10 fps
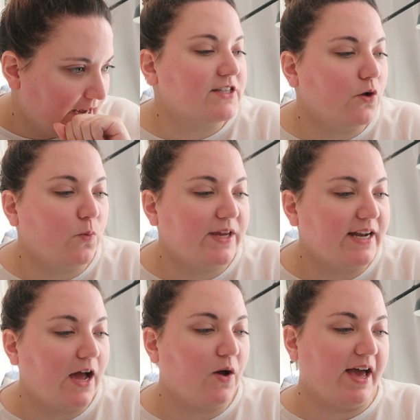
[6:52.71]
And so we
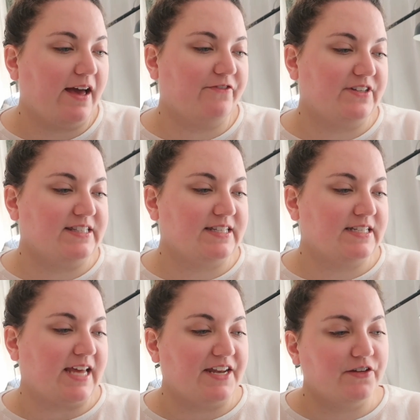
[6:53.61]
now have
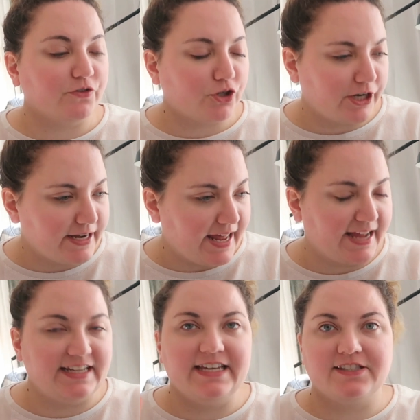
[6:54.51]
Vincent Endeavoron,
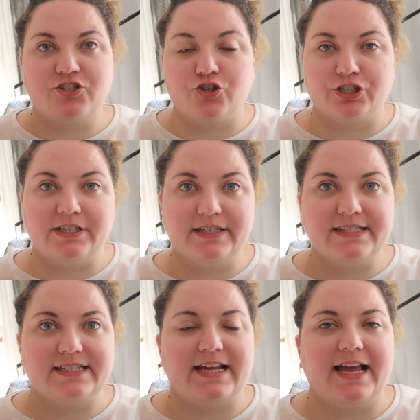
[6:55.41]
and he's a
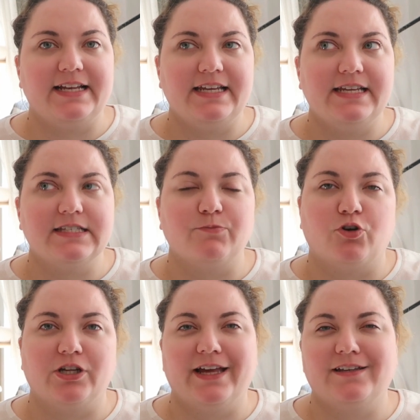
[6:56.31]
journalist, and he's
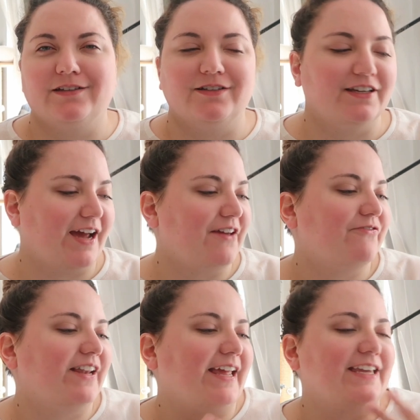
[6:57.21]
more like, I
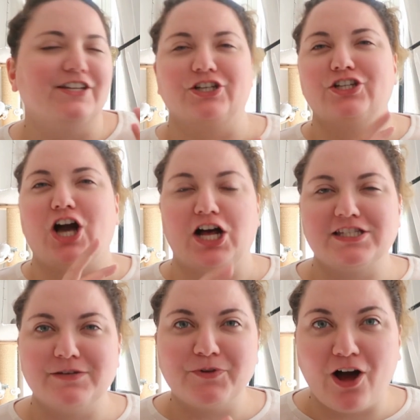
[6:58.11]
feel like, in a
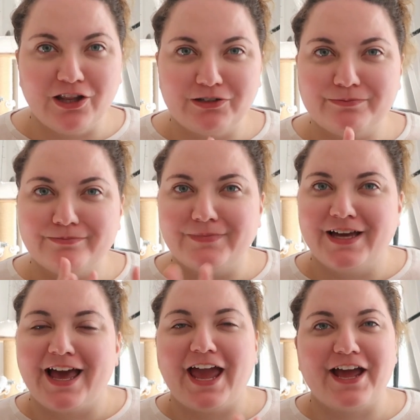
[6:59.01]
gossip column
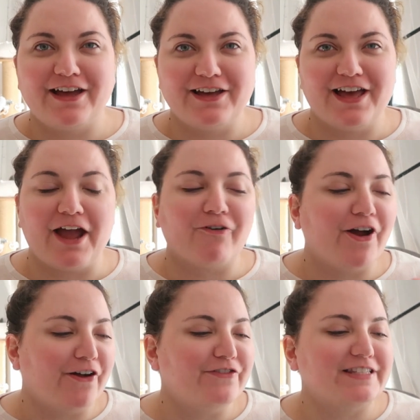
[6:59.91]

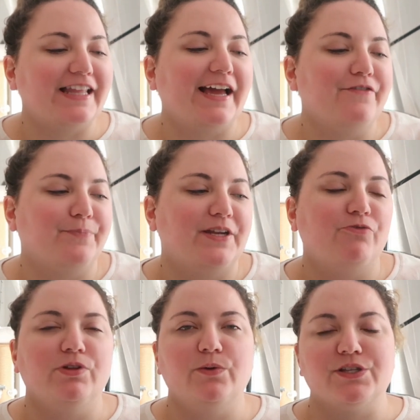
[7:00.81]
era of his life, but
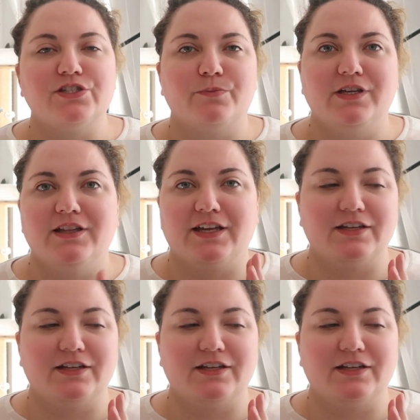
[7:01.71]
he really wants to be